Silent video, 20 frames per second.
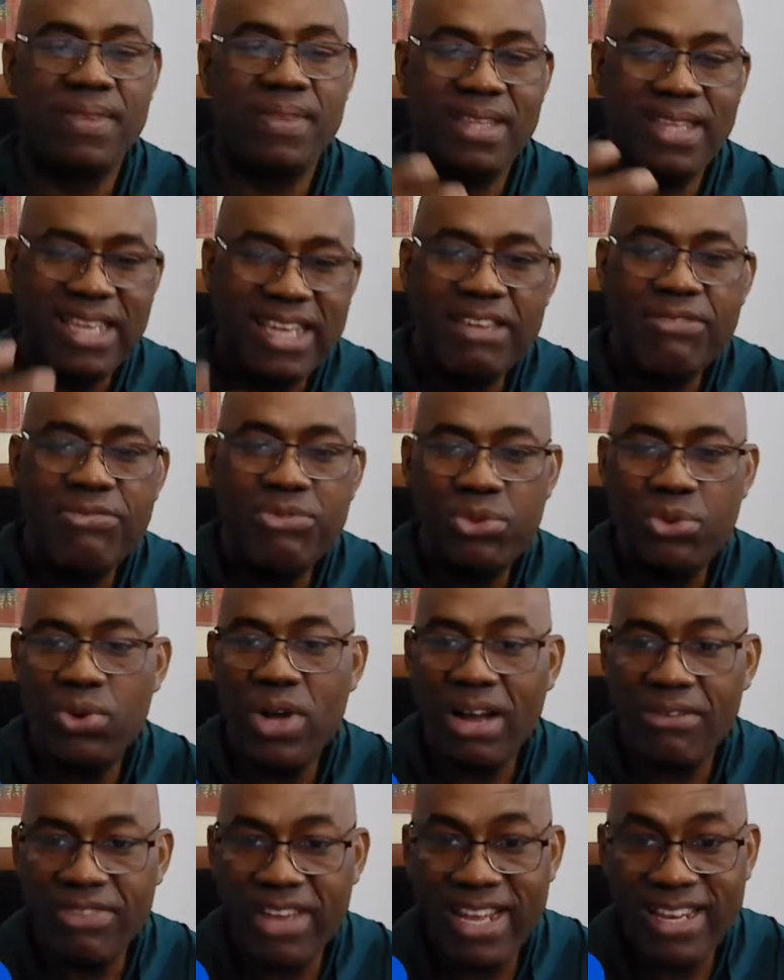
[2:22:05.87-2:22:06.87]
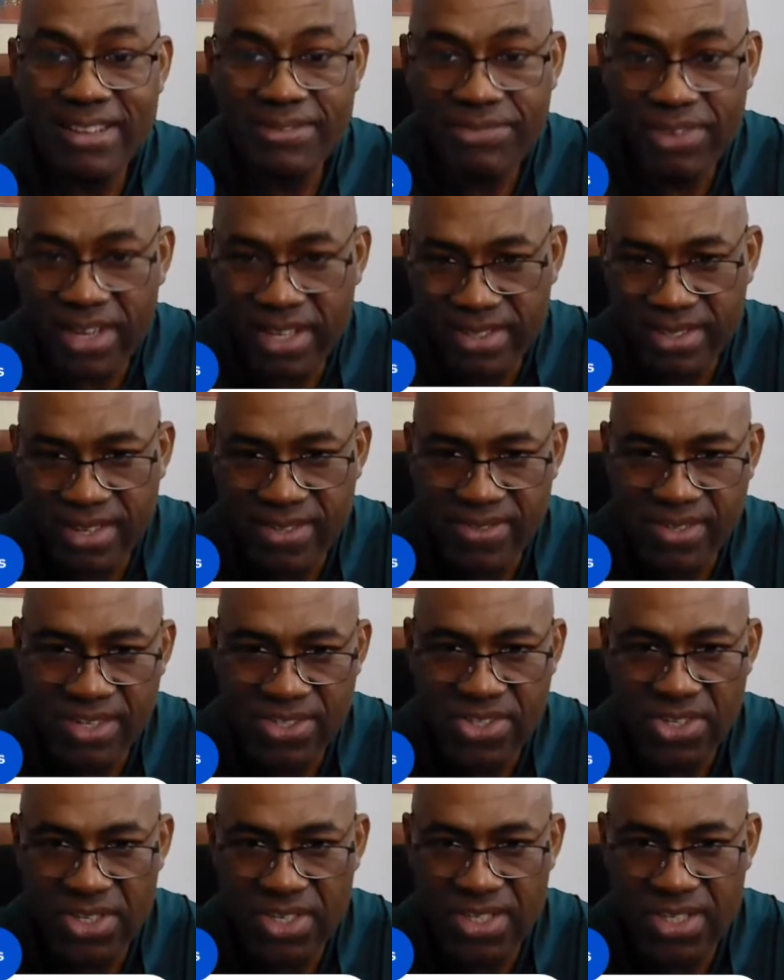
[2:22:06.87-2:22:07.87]
if you have any feeling
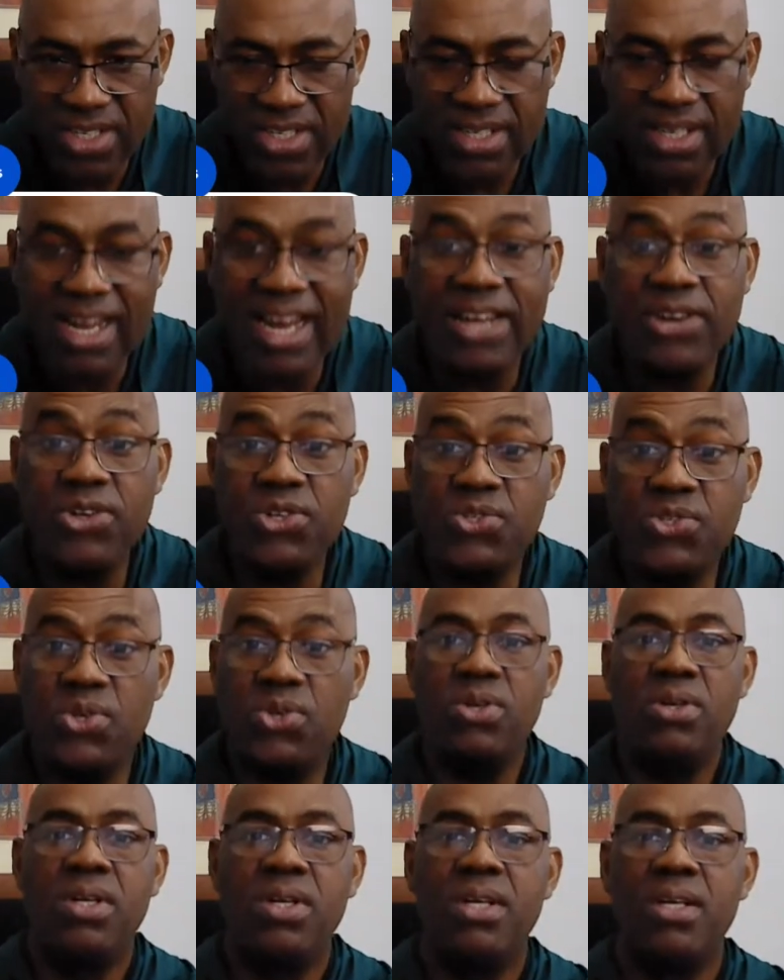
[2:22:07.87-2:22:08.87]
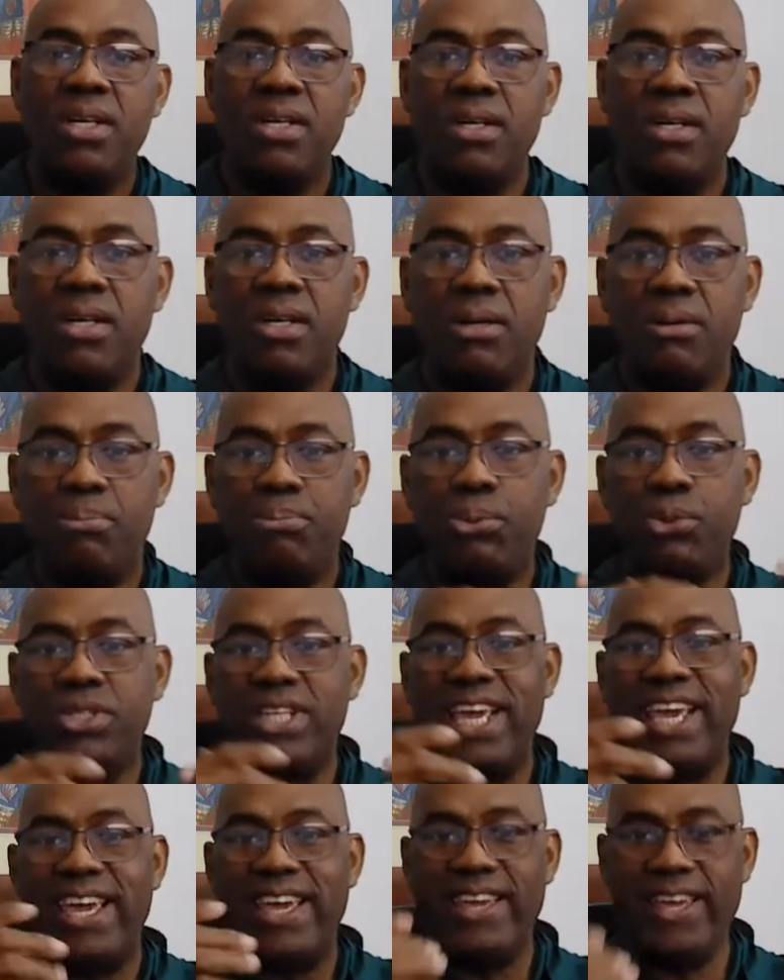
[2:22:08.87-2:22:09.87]
sensation indeed. And also put
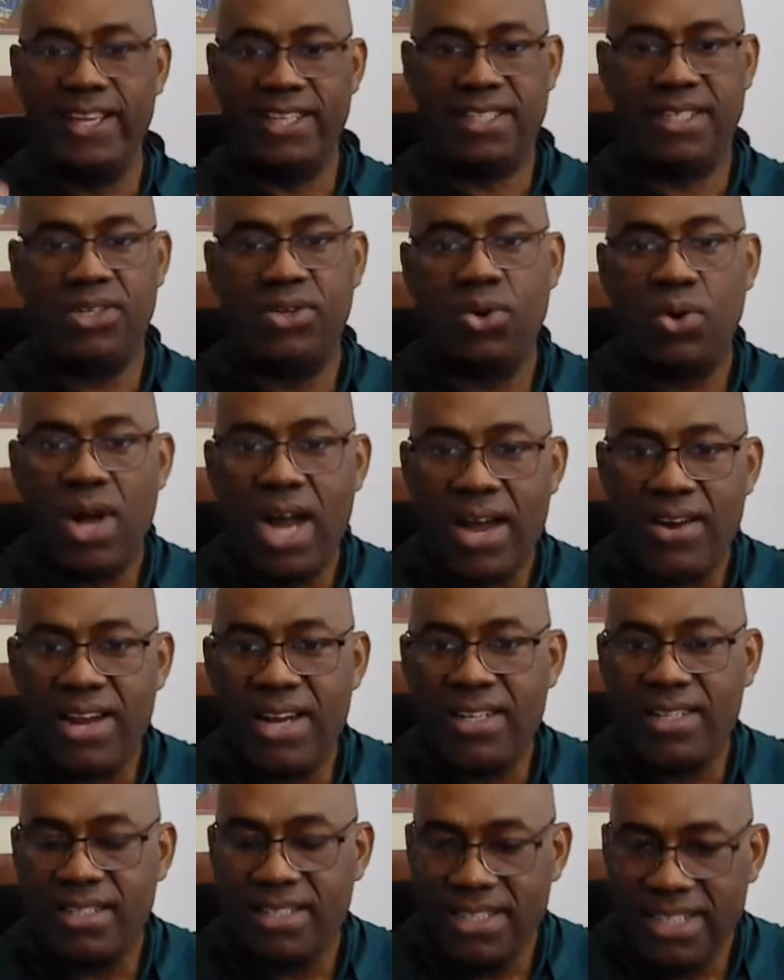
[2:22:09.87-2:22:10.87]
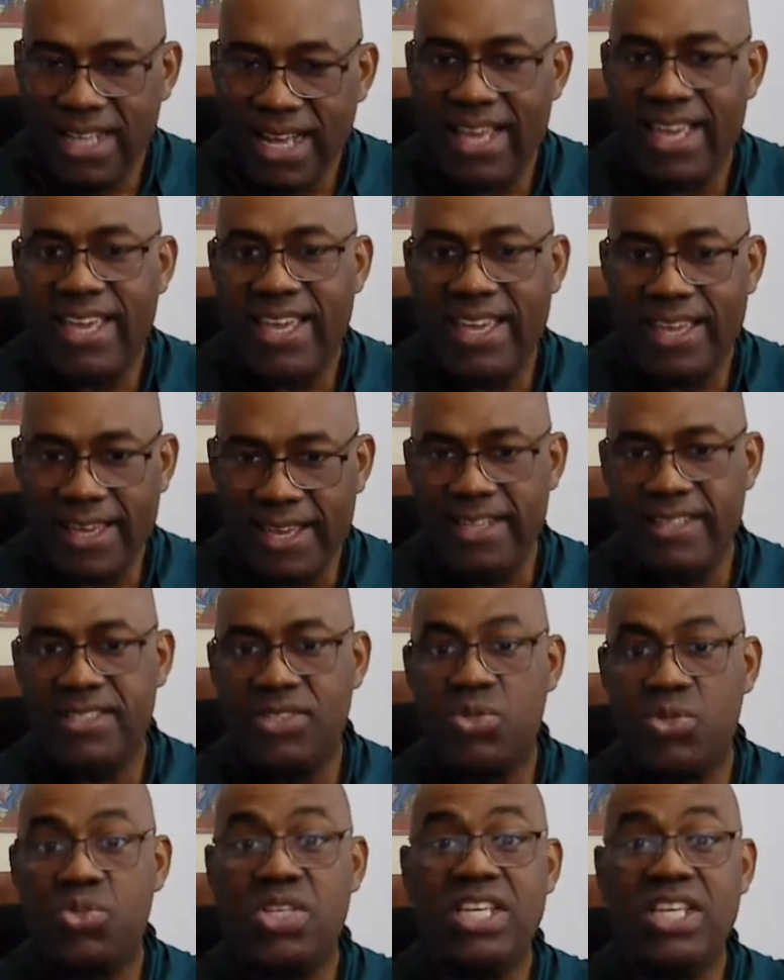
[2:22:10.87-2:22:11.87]
a heat, go around near a heat to
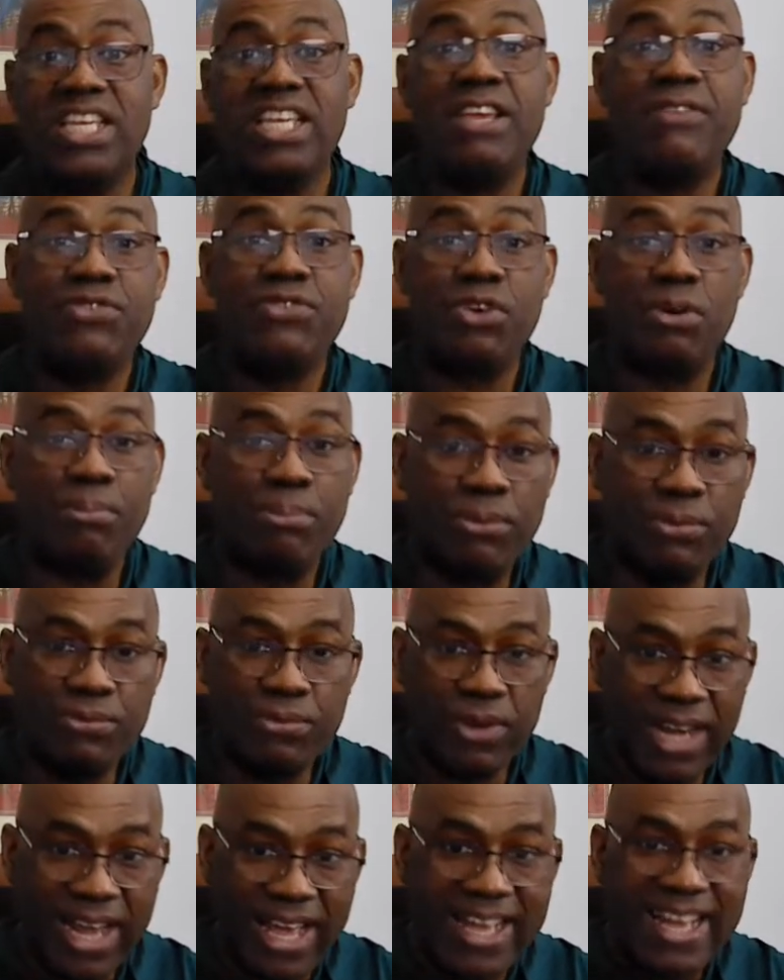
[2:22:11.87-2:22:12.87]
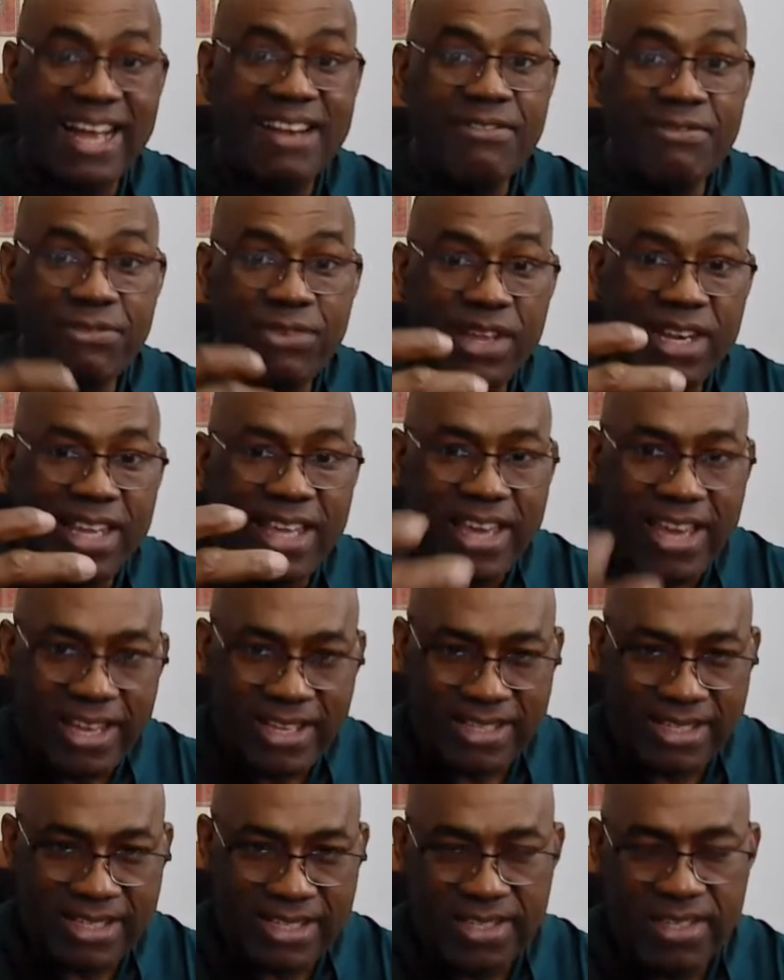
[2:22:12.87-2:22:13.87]
see if your leg can feel
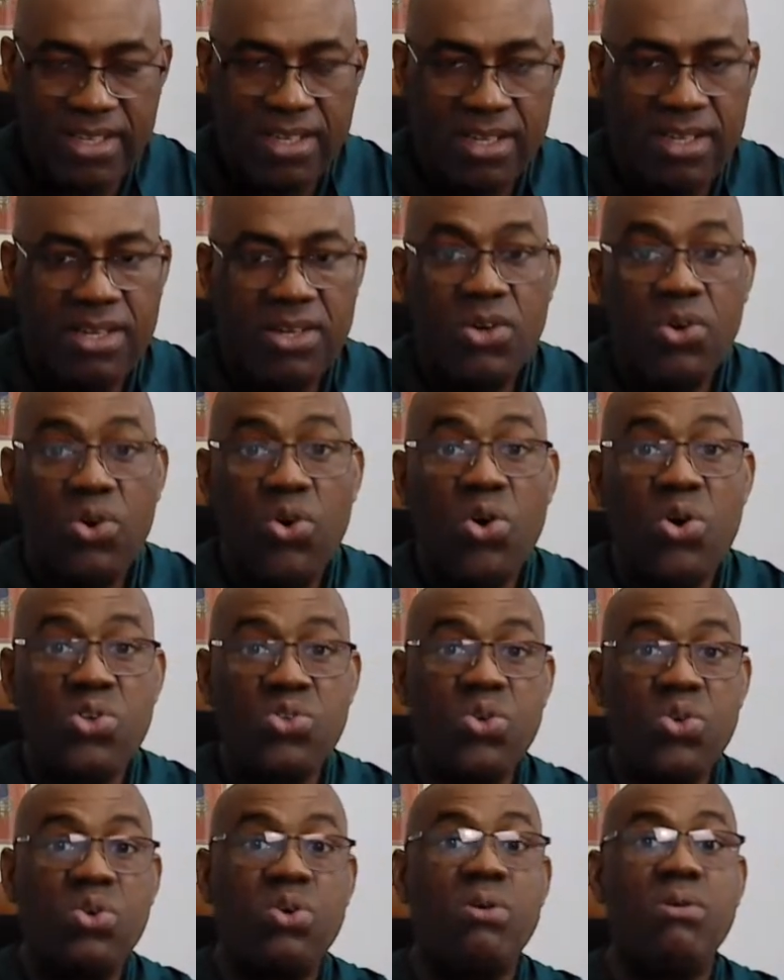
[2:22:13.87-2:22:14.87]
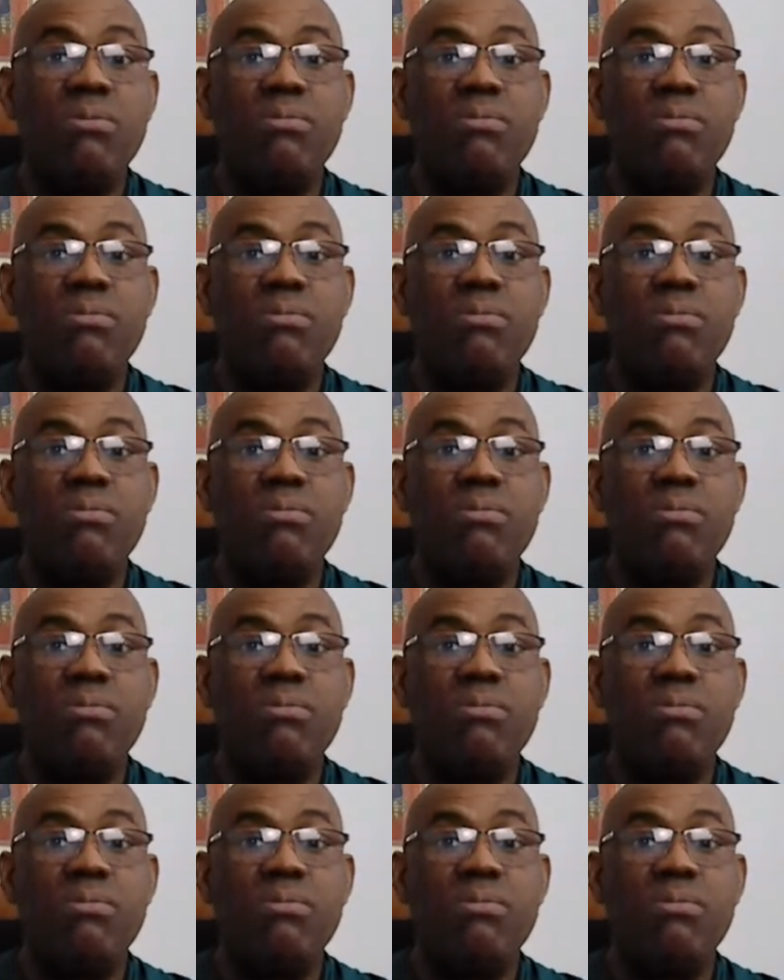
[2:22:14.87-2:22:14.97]
heat. Also